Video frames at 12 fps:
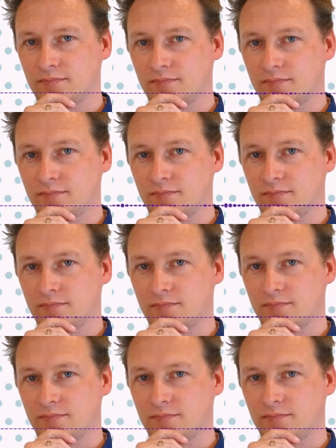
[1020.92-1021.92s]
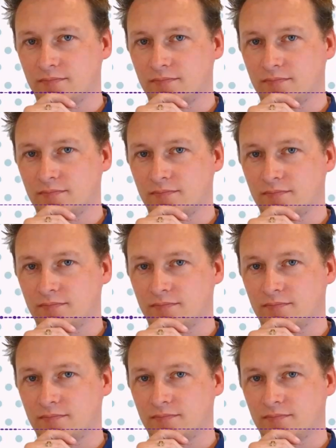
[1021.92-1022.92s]
They trek through
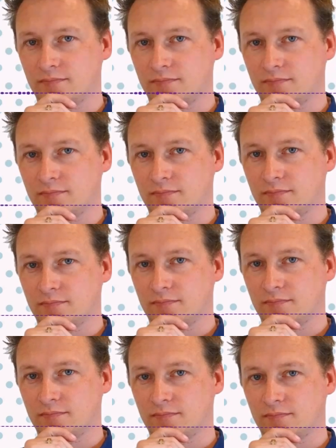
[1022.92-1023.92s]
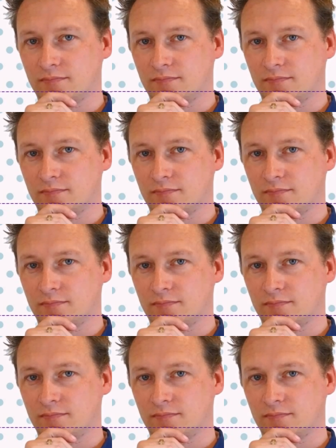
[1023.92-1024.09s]
open meadows,